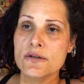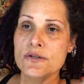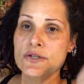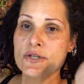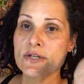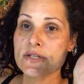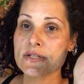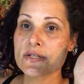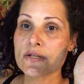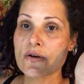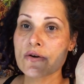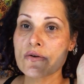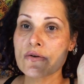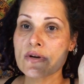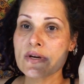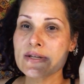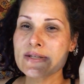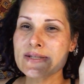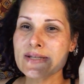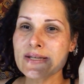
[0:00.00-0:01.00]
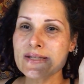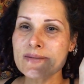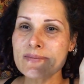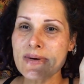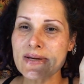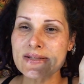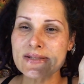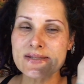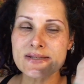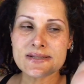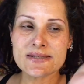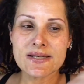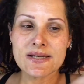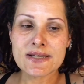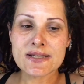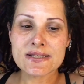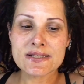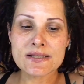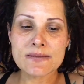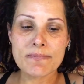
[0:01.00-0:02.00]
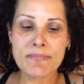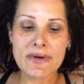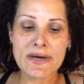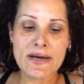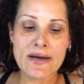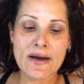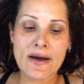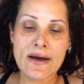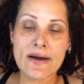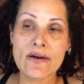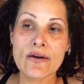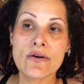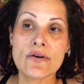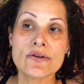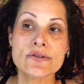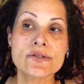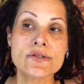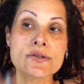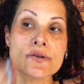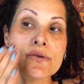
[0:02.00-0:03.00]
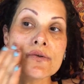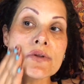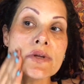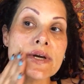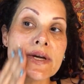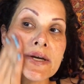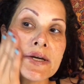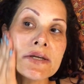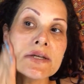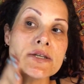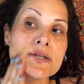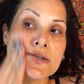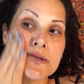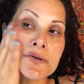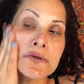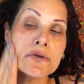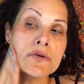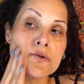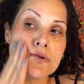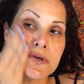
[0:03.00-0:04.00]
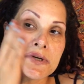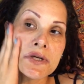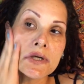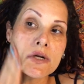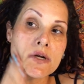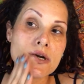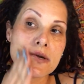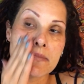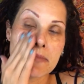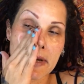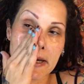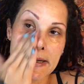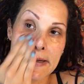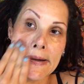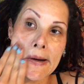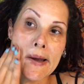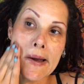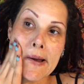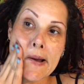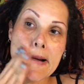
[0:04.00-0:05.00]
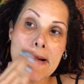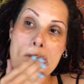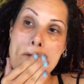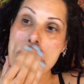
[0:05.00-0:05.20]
Just so, it says about 6, but I also like to get it on my neck.